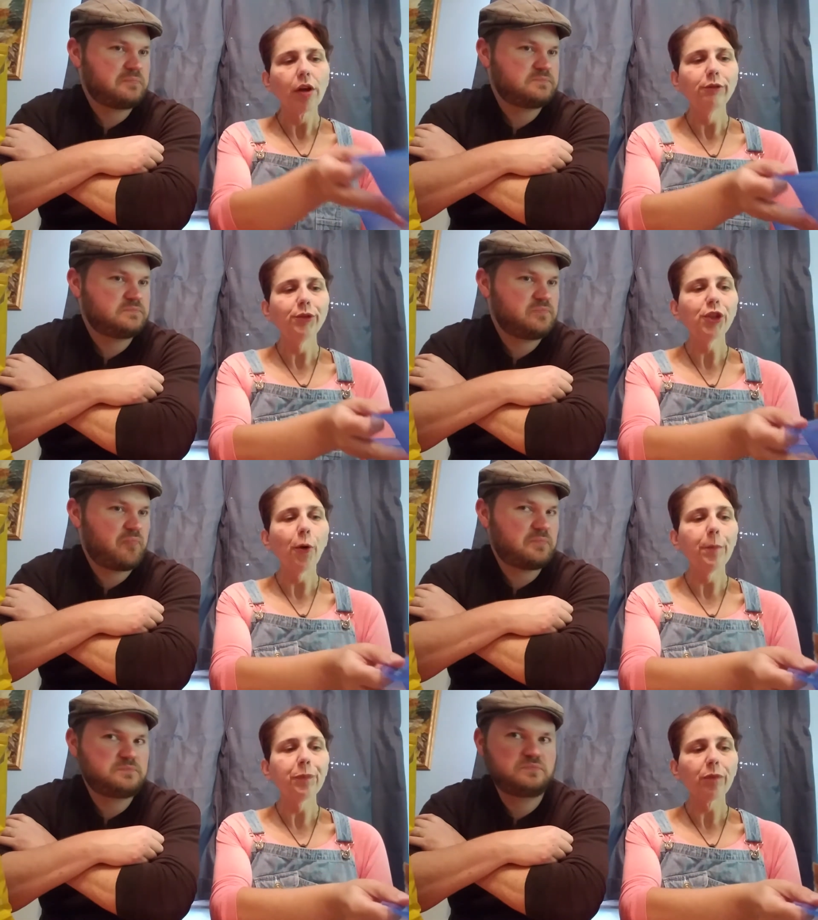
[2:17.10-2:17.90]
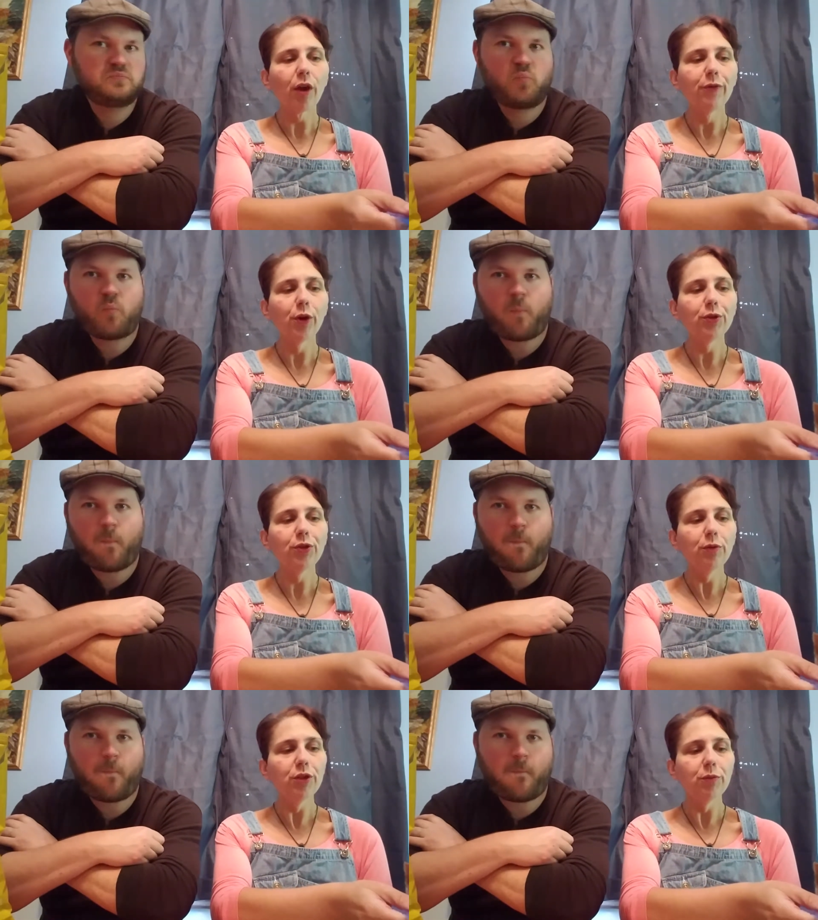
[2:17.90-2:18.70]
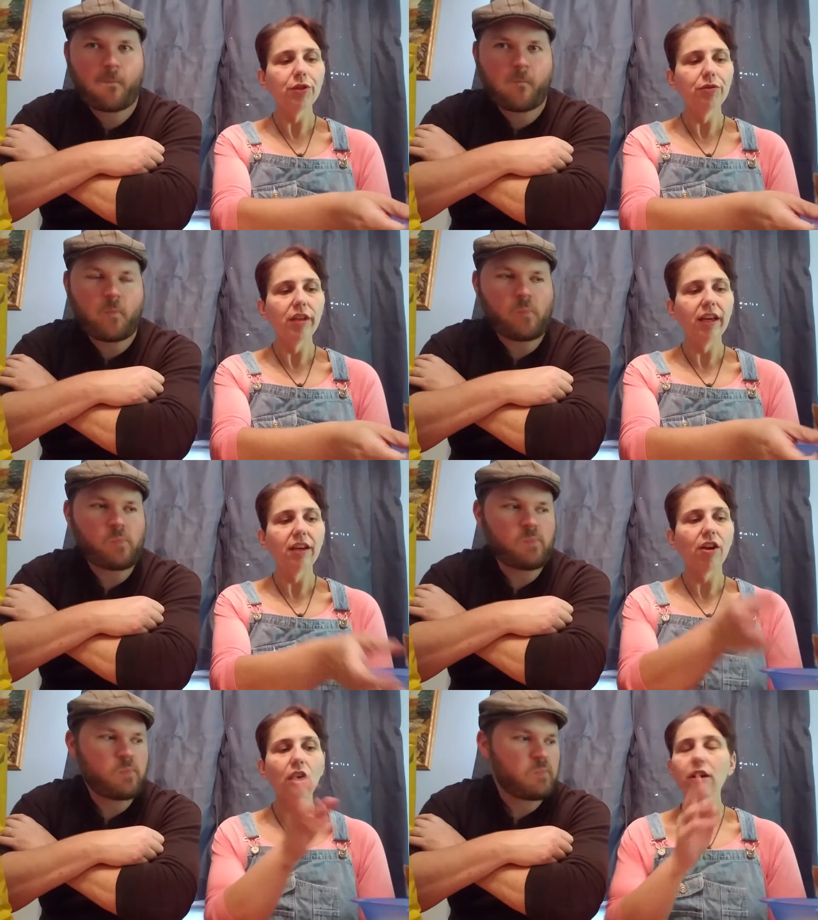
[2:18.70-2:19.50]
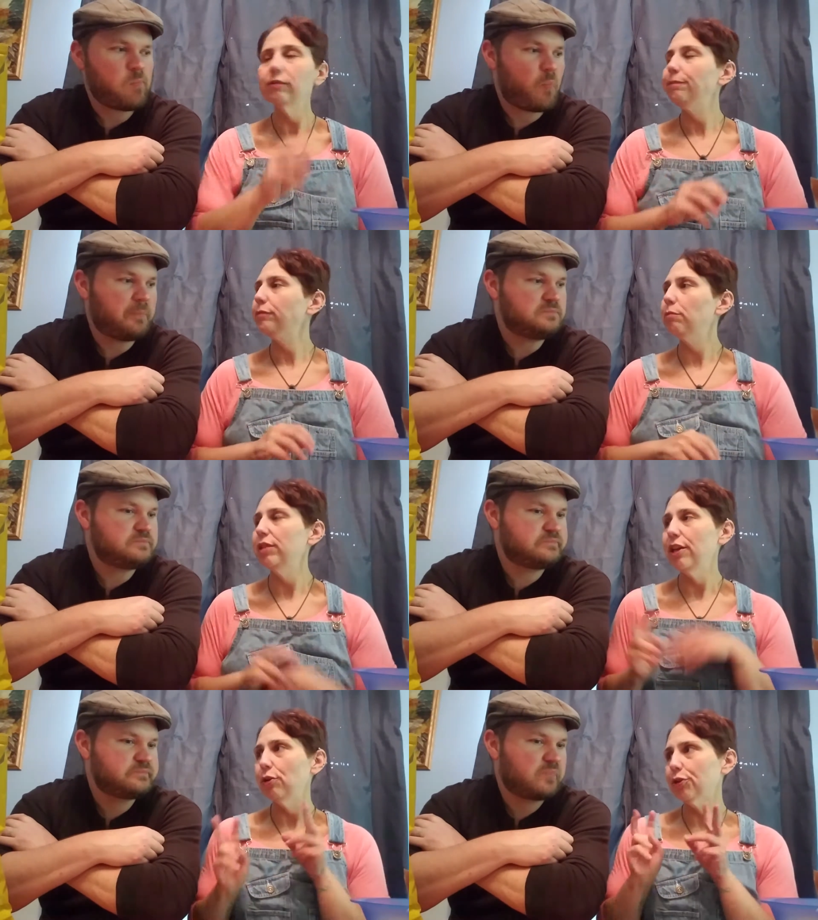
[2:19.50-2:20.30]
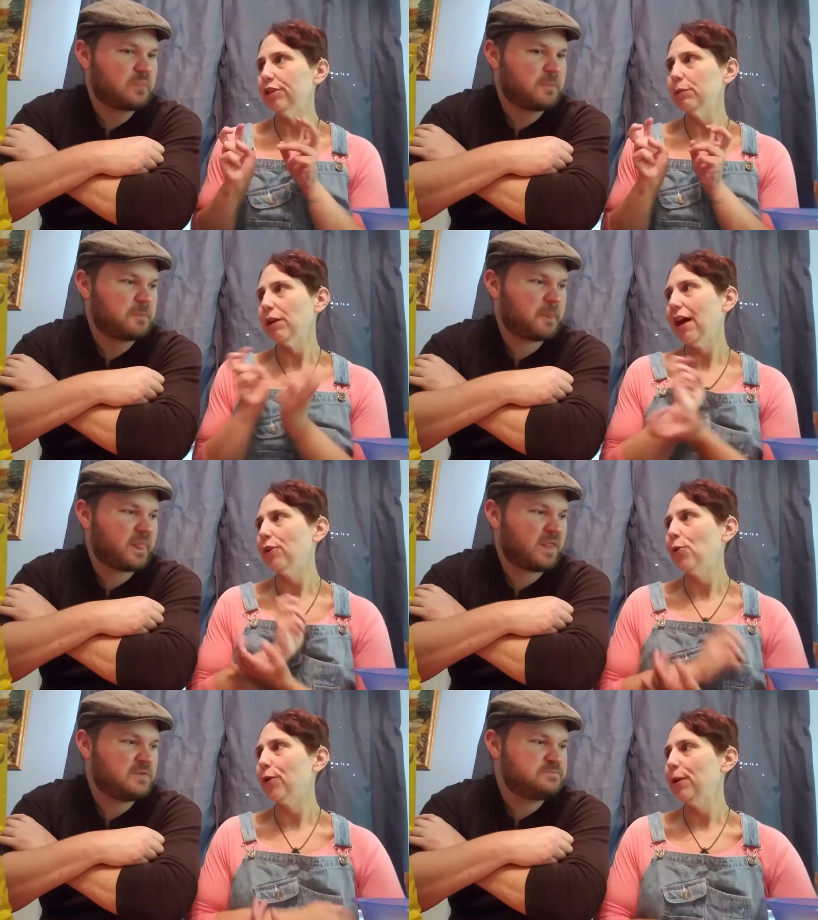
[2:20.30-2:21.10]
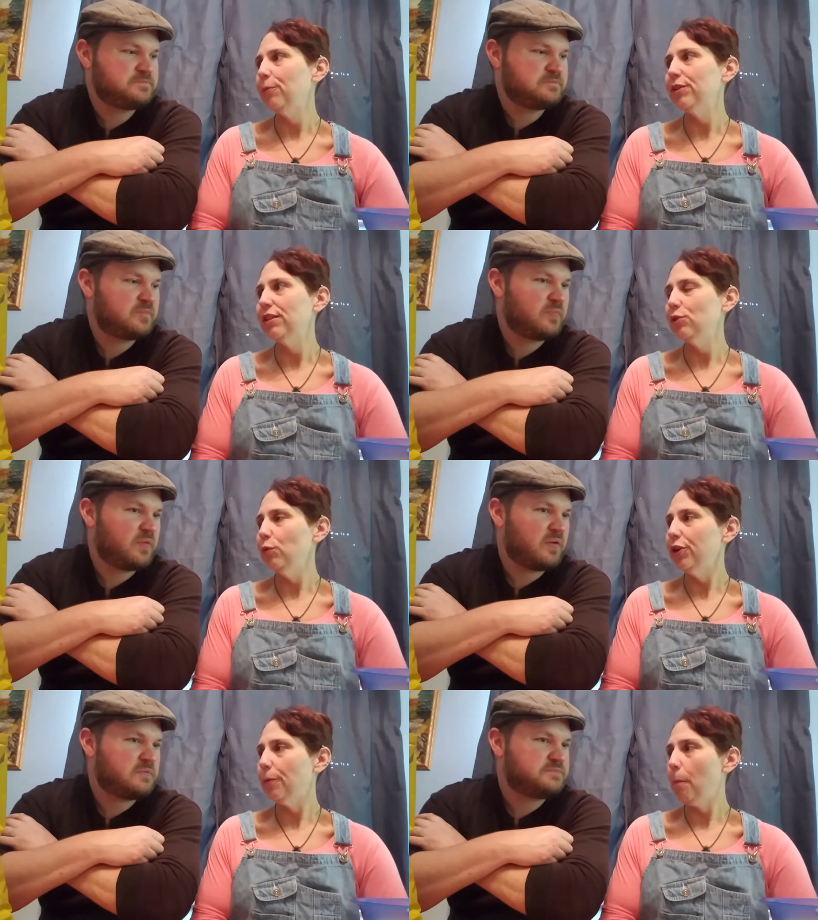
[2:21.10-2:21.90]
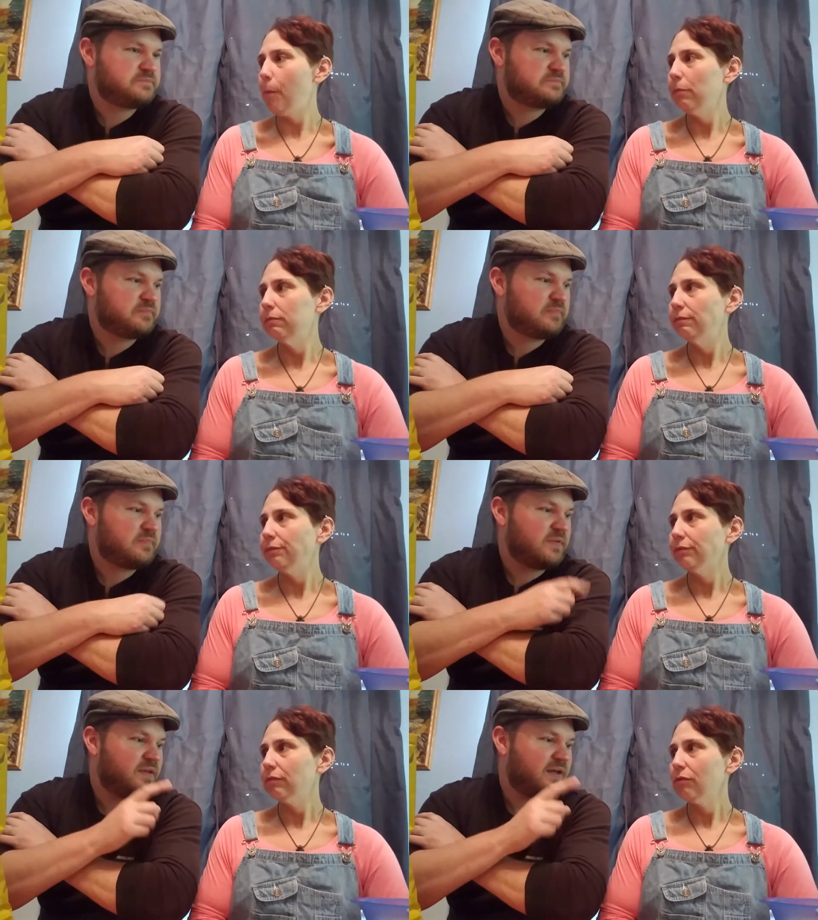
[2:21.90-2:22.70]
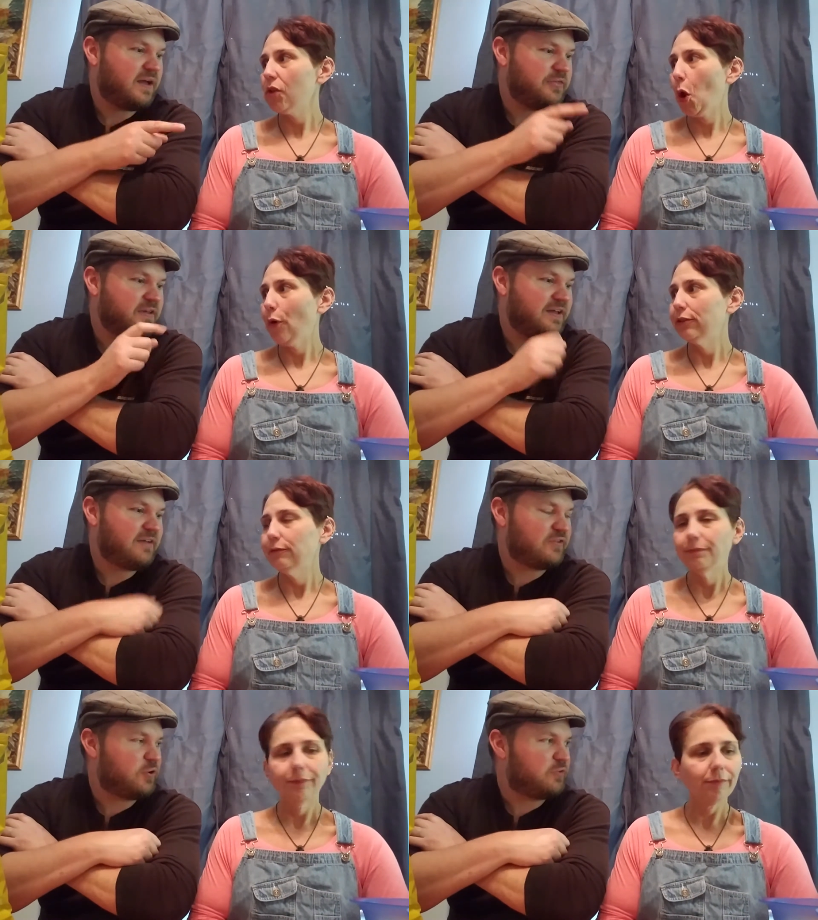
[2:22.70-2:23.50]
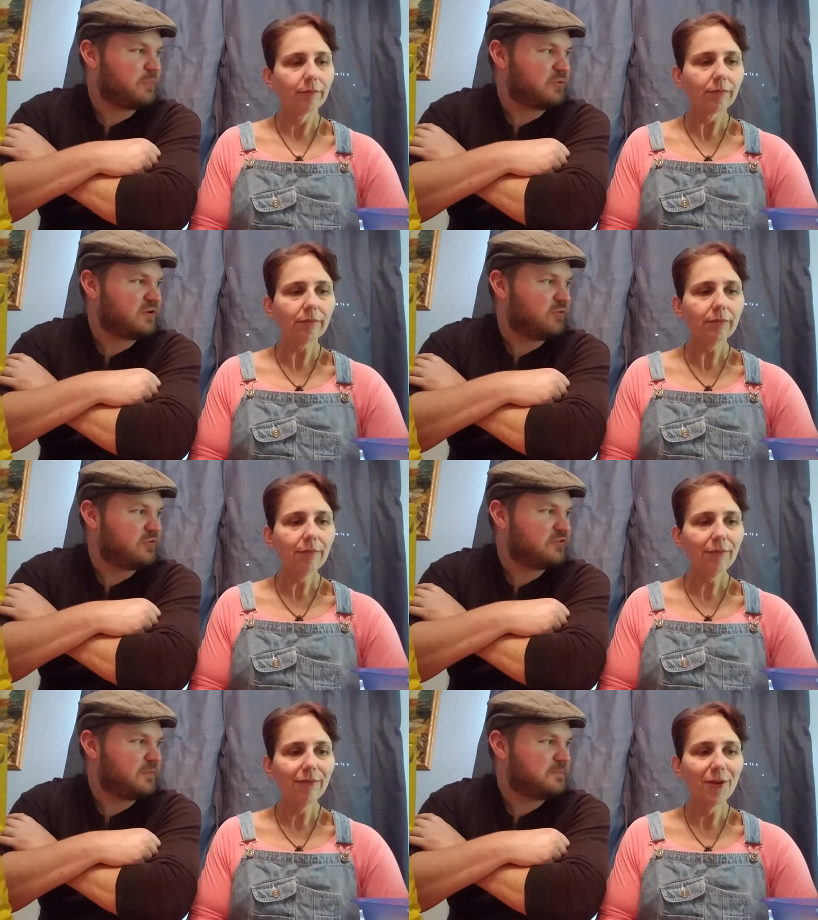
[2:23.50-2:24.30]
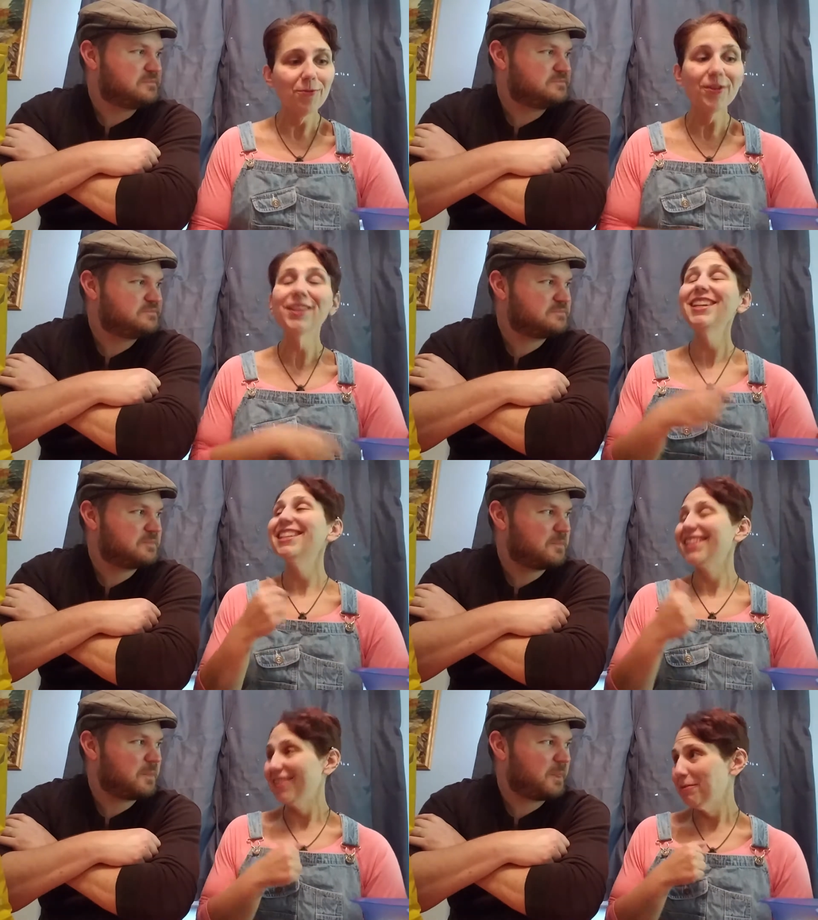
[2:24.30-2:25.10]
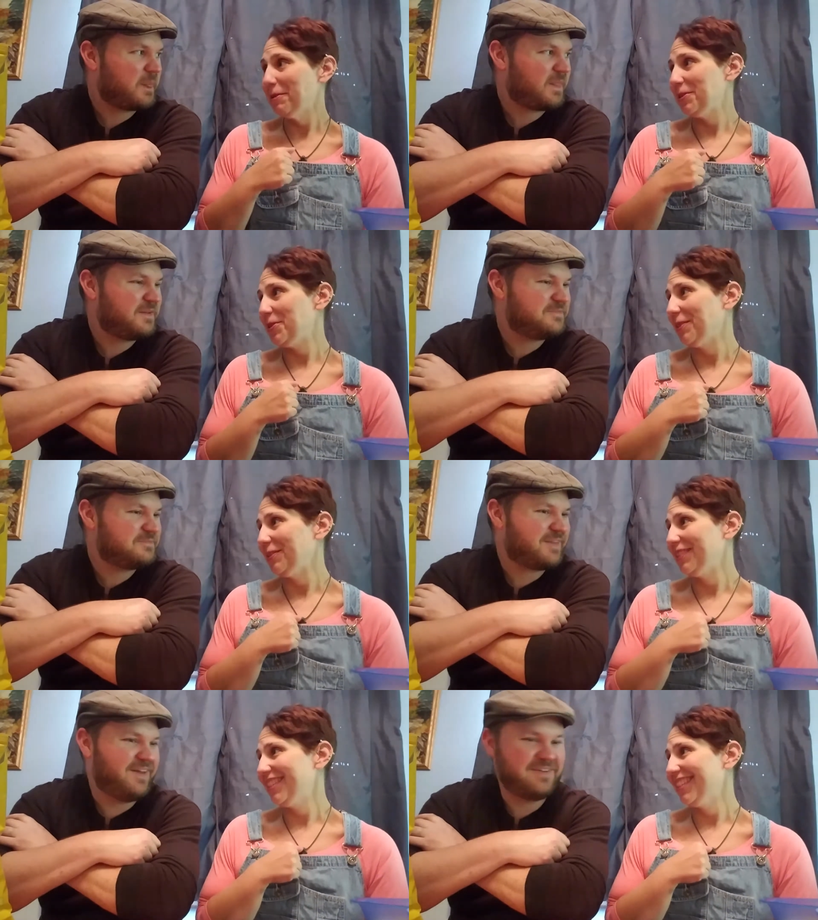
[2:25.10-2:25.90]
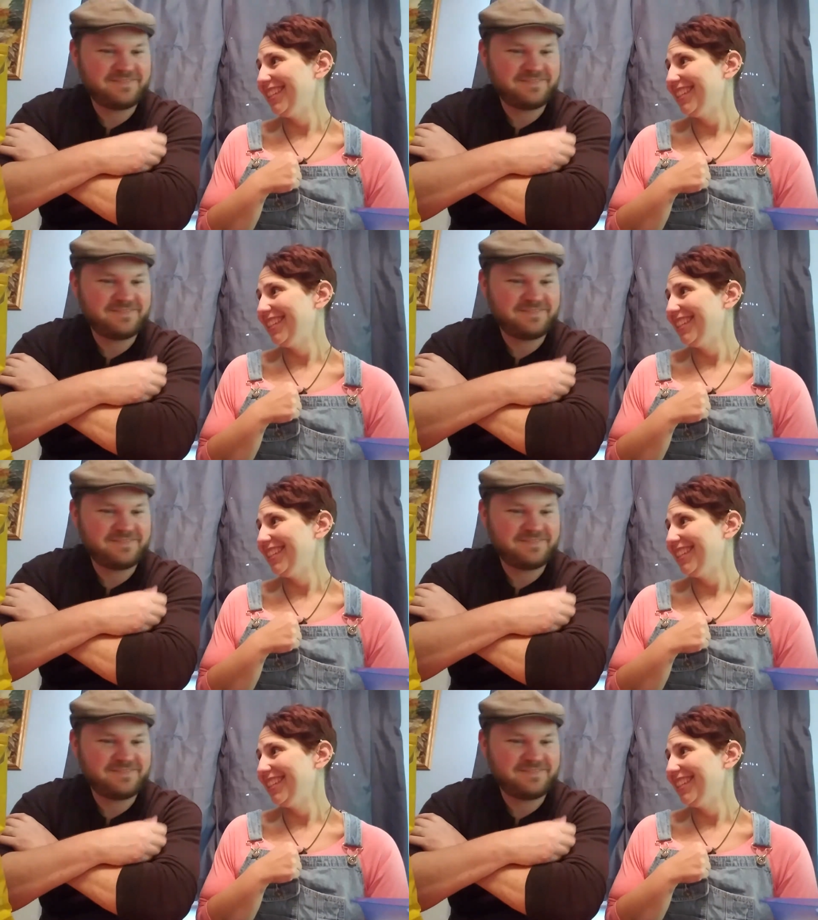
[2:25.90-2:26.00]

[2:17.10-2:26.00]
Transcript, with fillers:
Speaker 1: So, of those two, which would you think in our potato crisp category is the winner?
Speaker 2: I think I have to go with the Pringles.
Speaker 1: Really? Because I'm a muncho.